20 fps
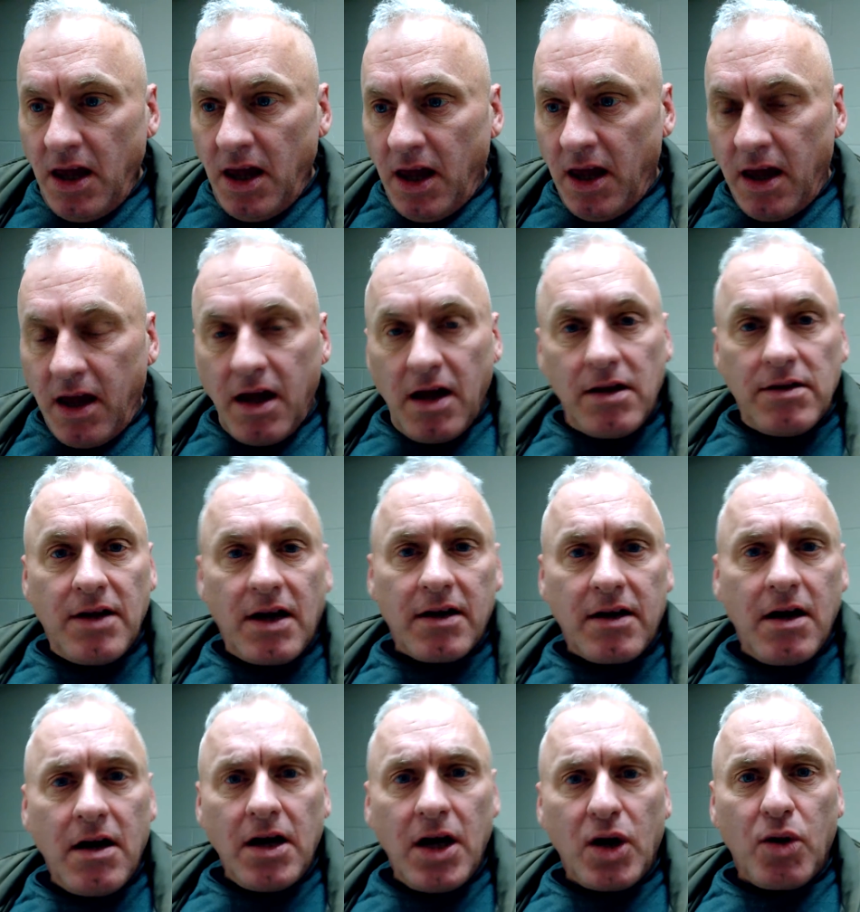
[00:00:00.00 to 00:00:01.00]
and I
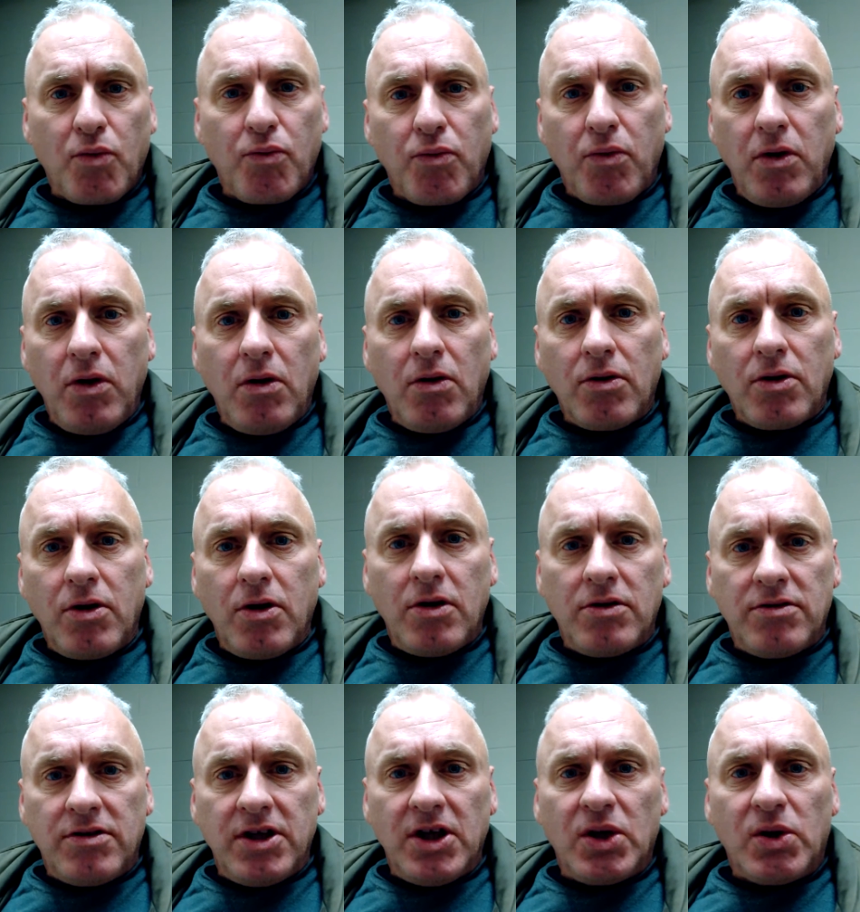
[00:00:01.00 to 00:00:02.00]
got a real
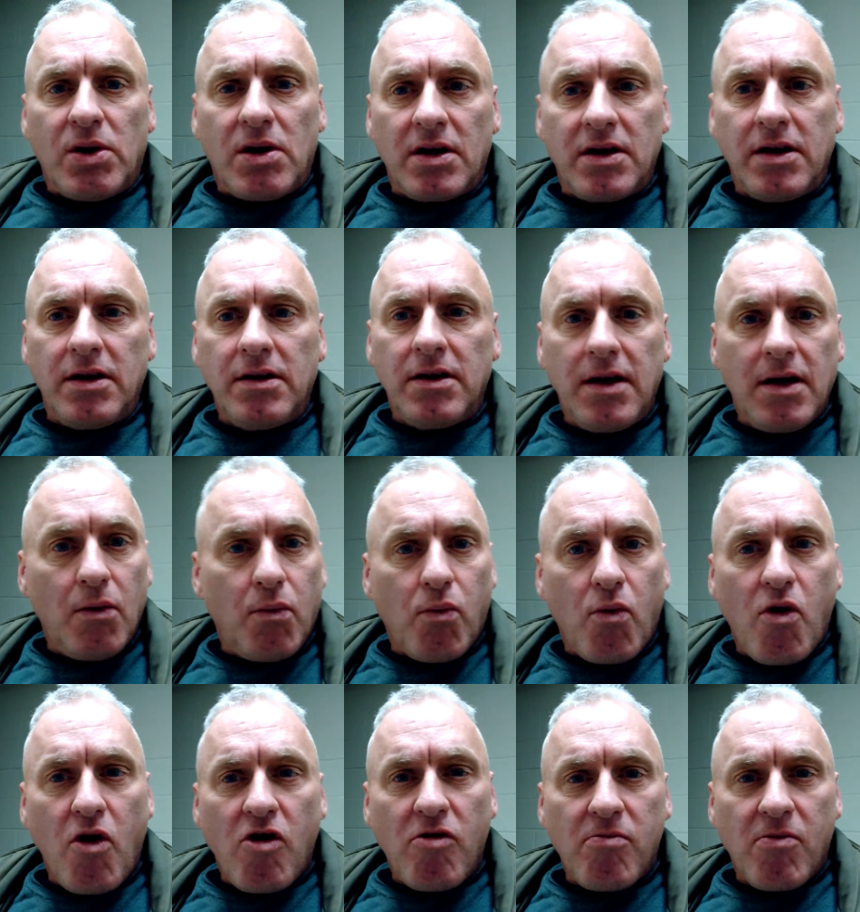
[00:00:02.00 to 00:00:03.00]
good deal on it at
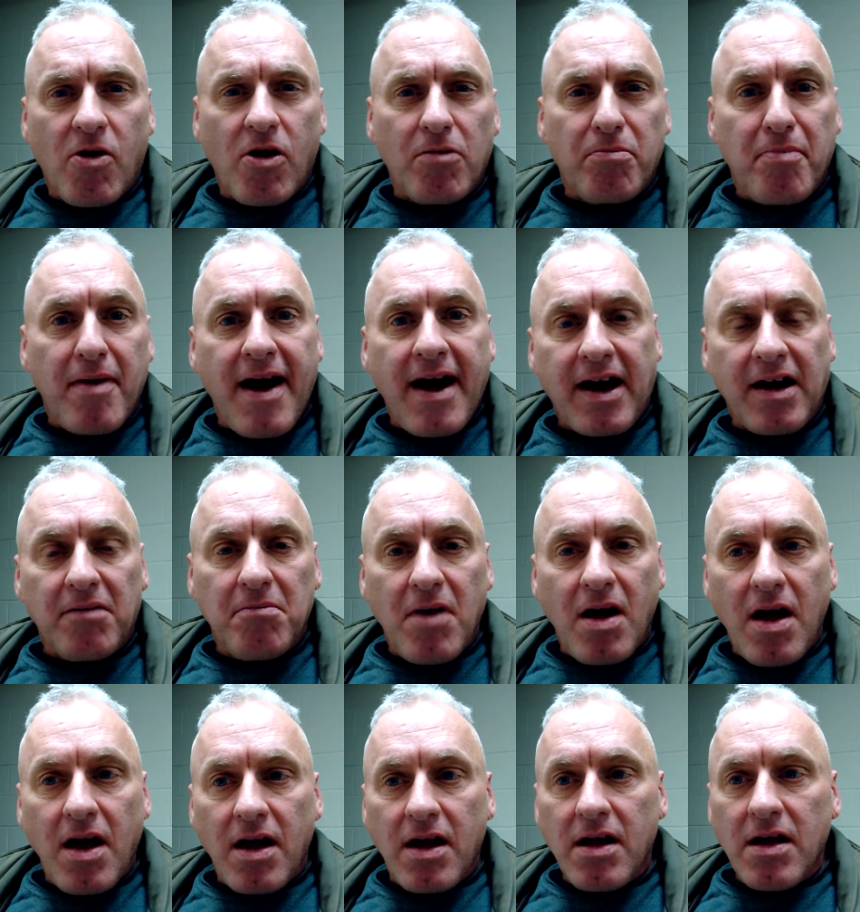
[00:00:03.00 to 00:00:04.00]
Walmart back in
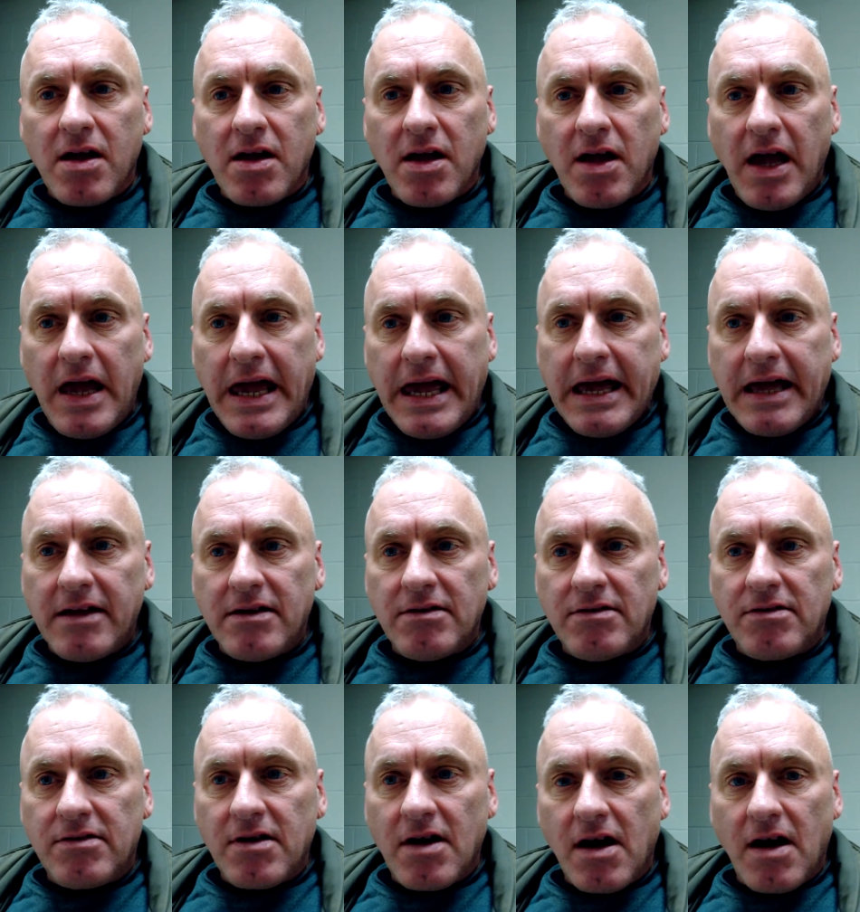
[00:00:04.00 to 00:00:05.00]
May,
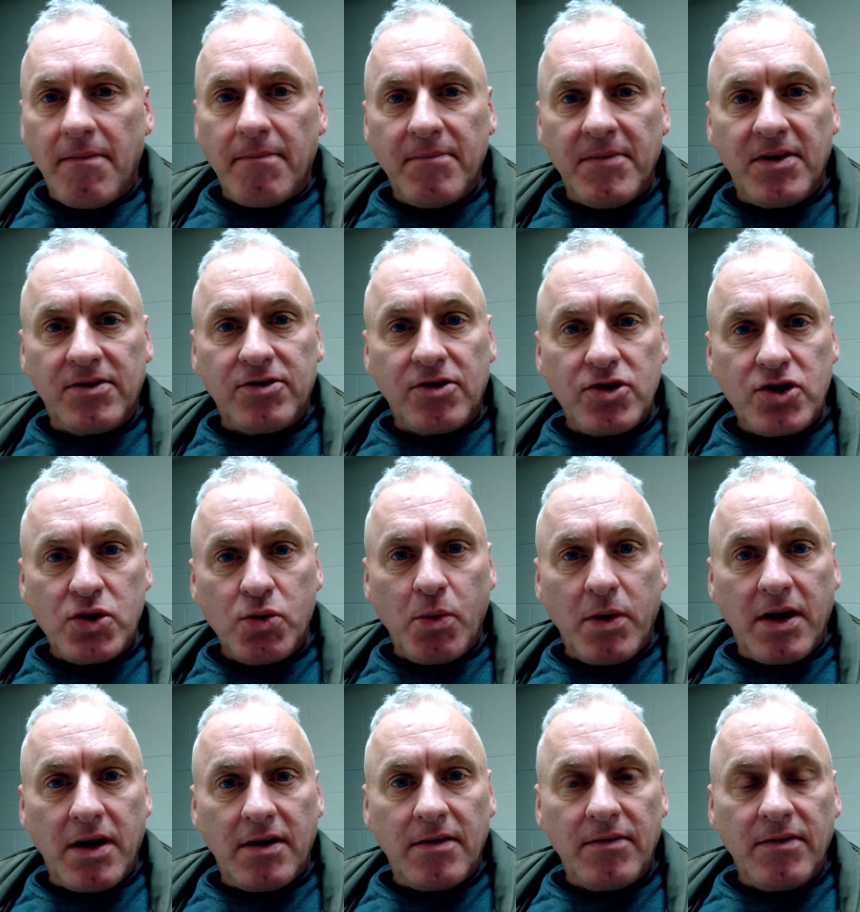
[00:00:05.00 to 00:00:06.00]
and it's a
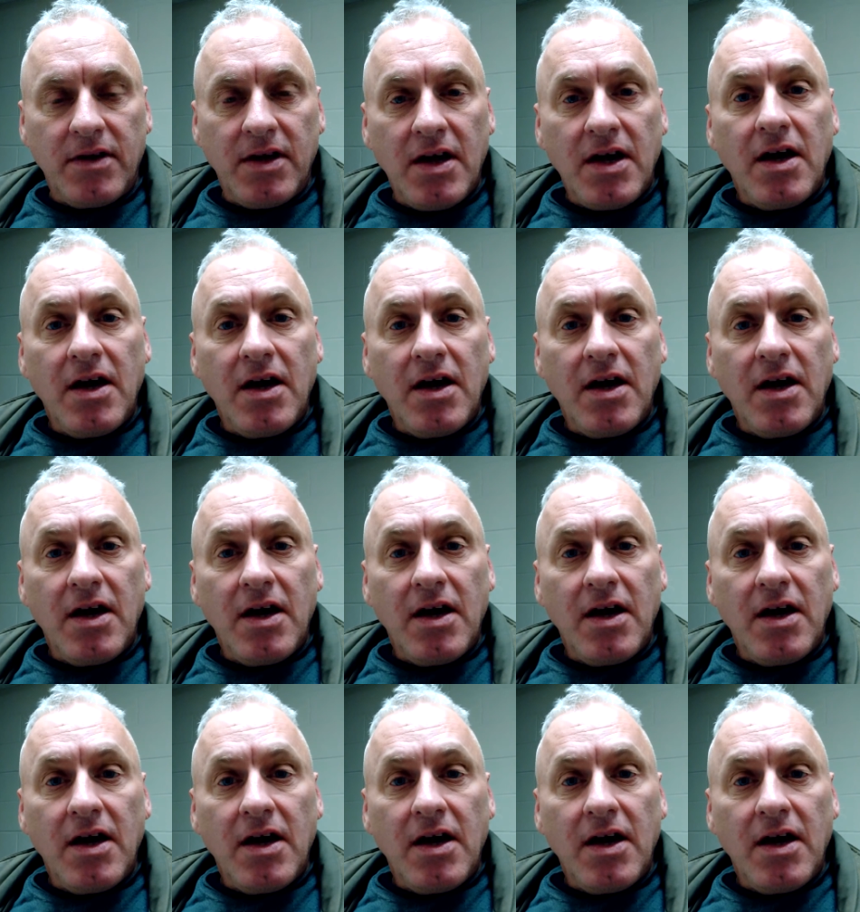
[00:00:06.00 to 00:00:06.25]
Schwinn.